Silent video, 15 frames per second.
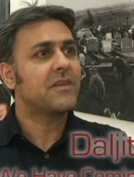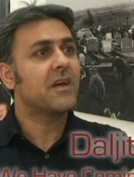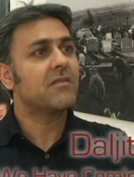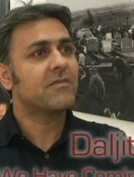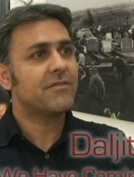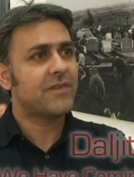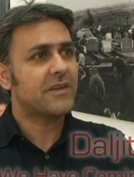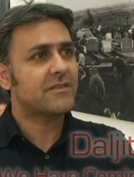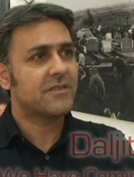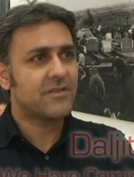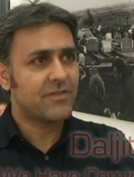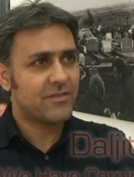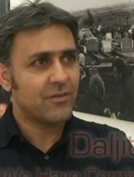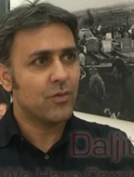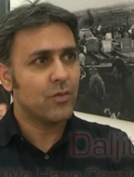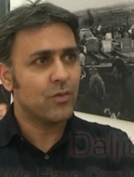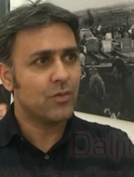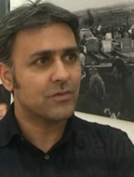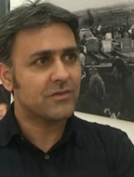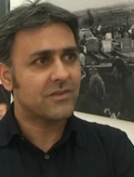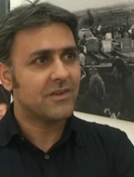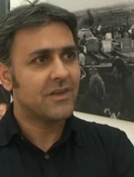of the unfettered
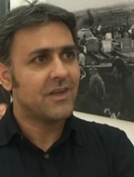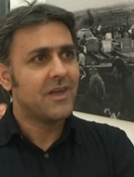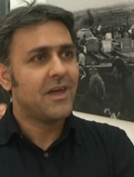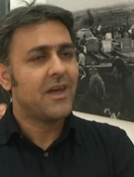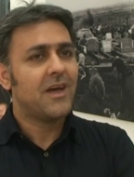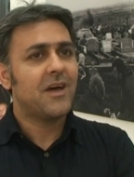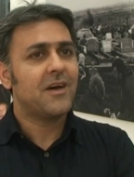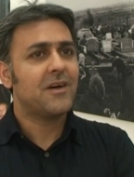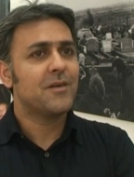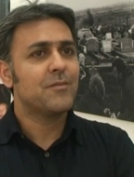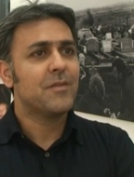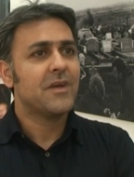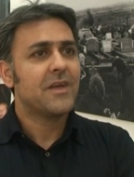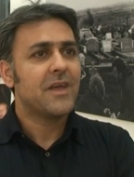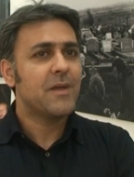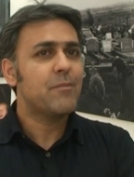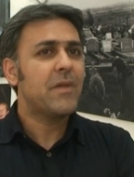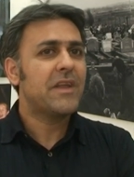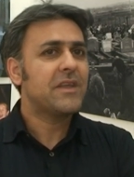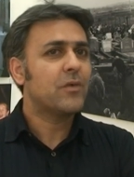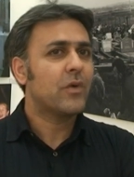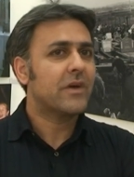thought. Um, in
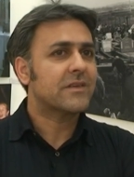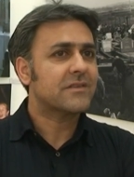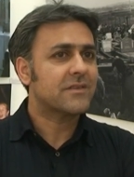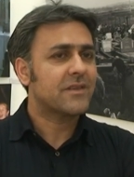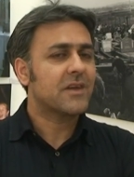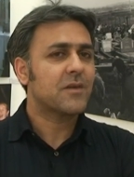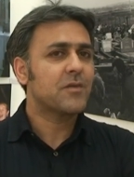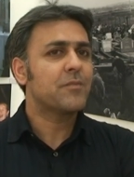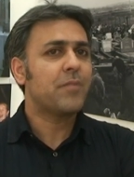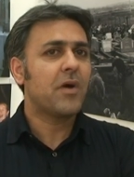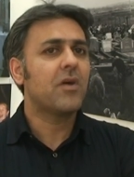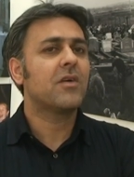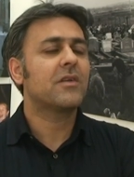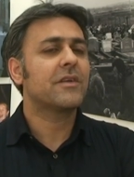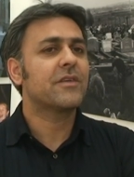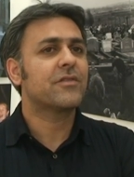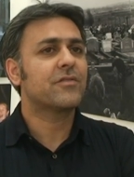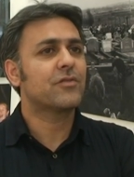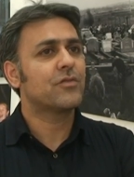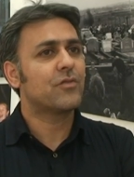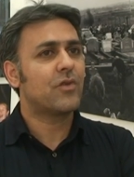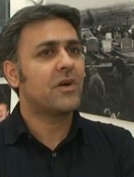many ways, I think, I mean, partly
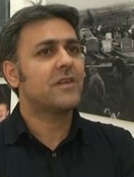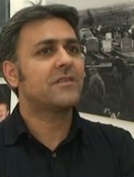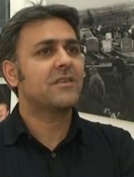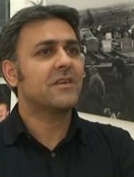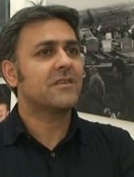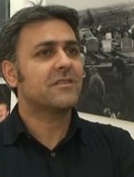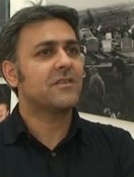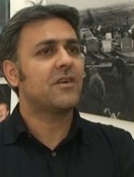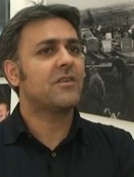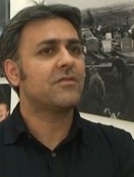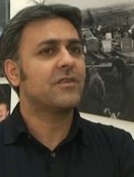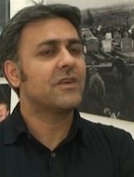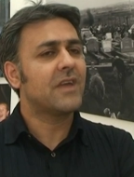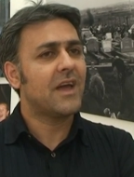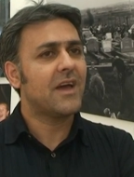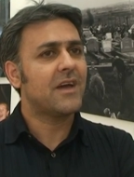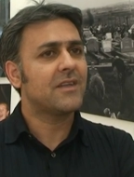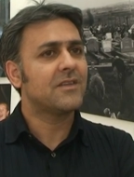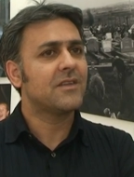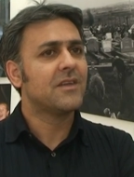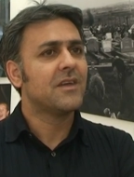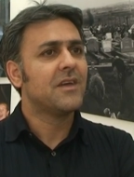through the writing itself, you
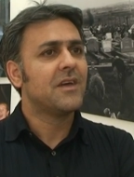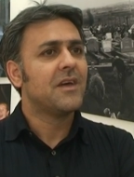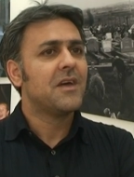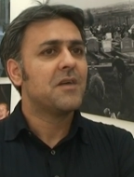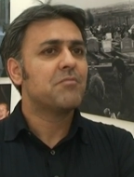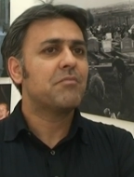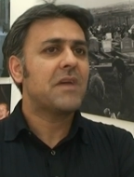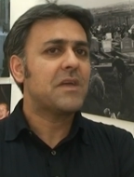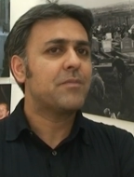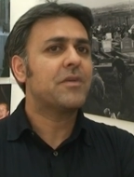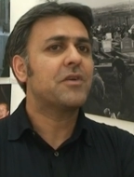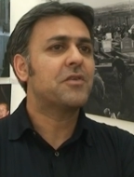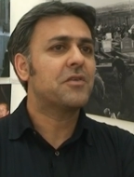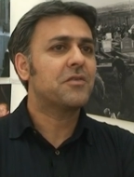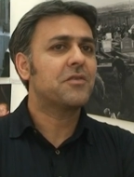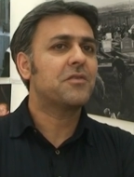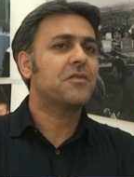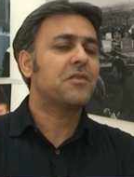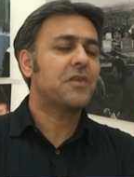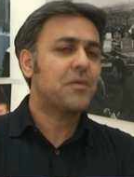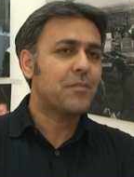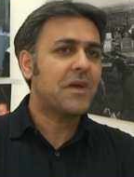can, maybe
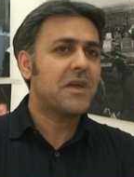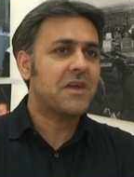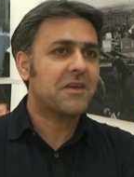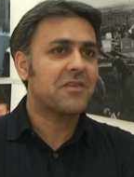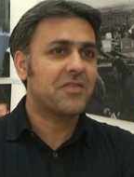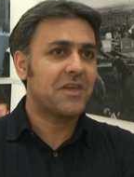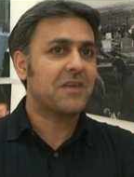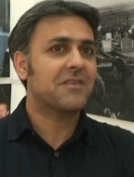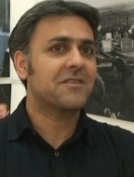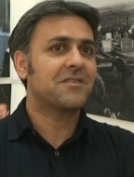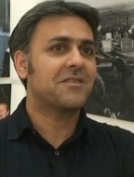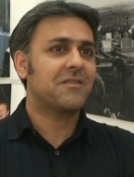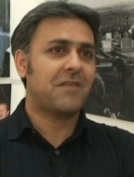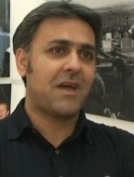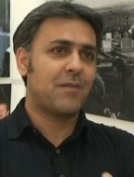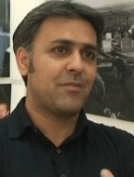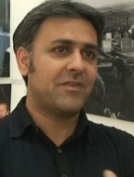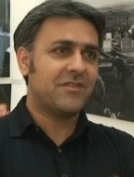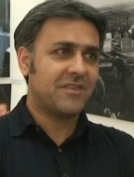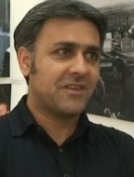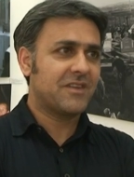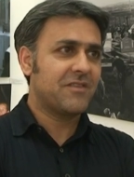you don't make things
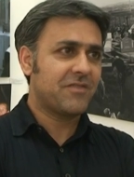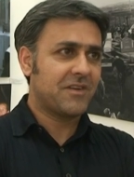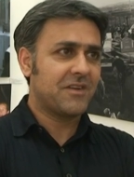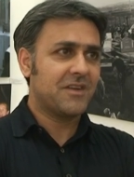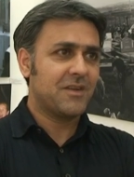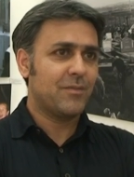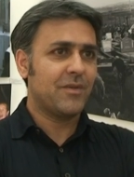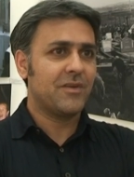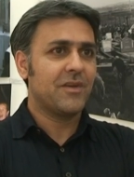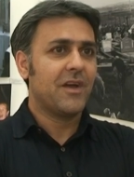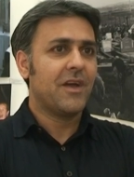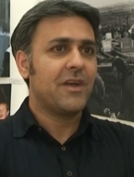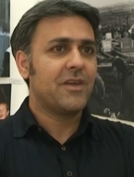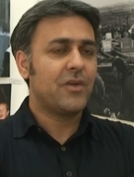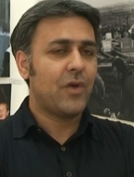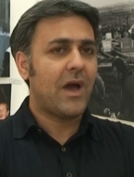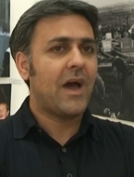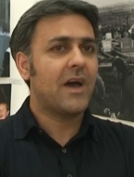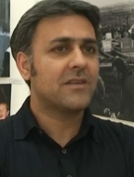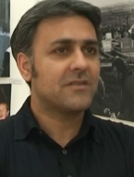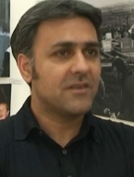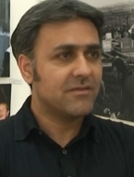happen significantly, but you
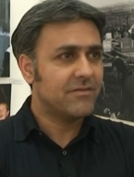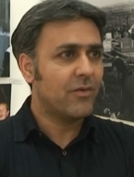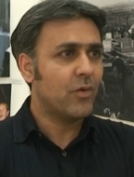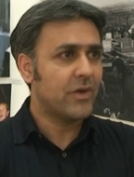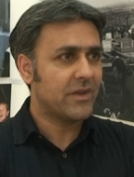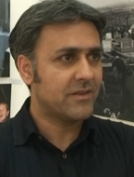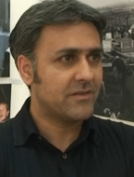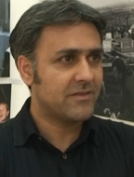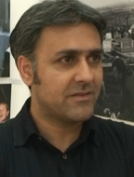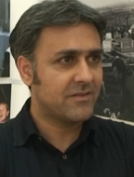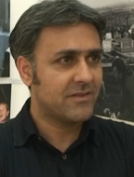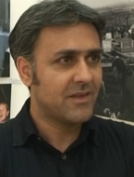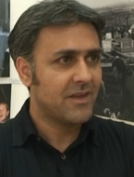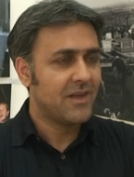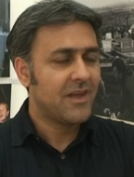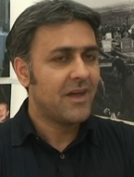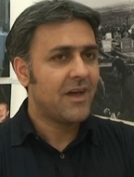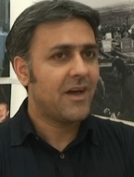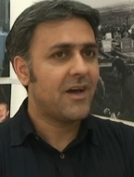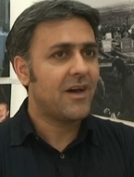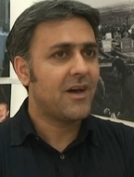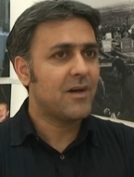add a voice
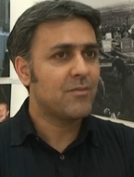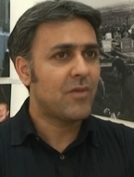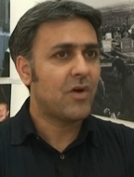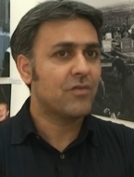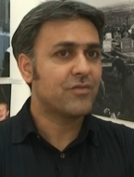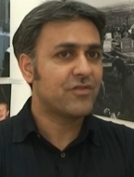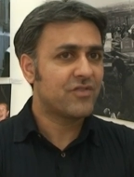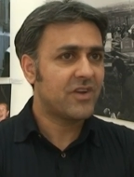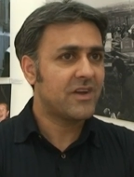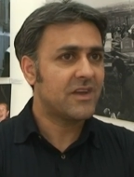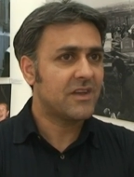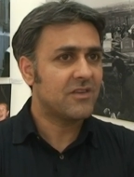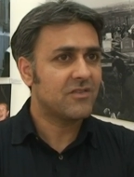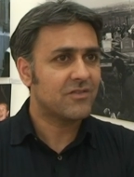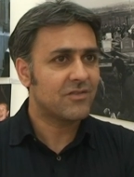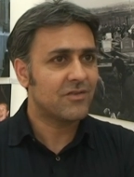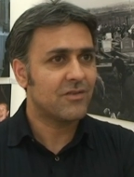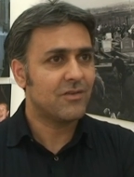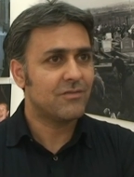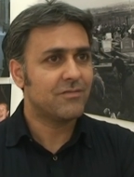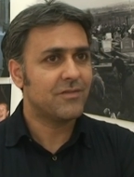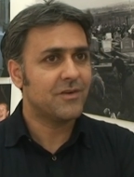um, of change,
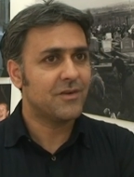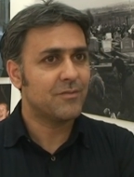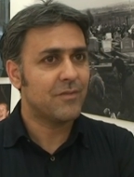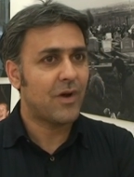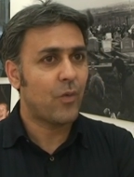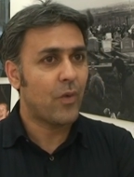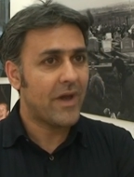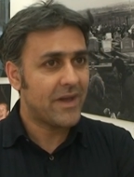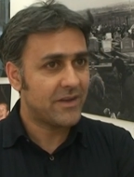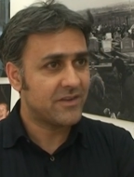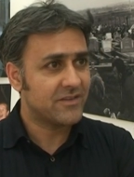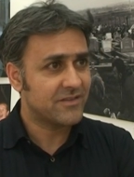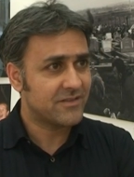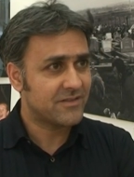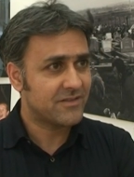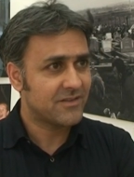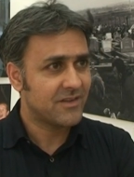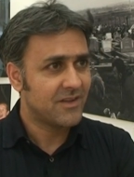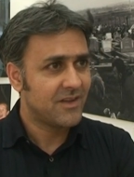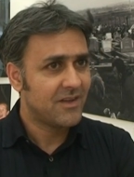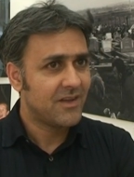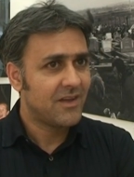of um, awareness.